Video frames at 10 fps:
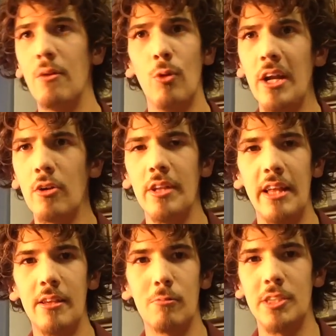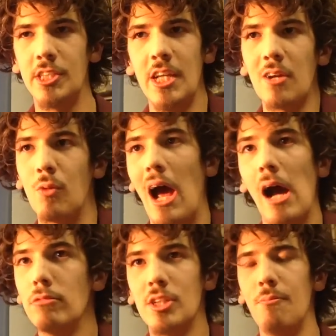and when I heard that there was a second one,
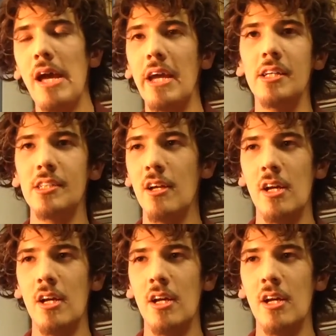I was amazed.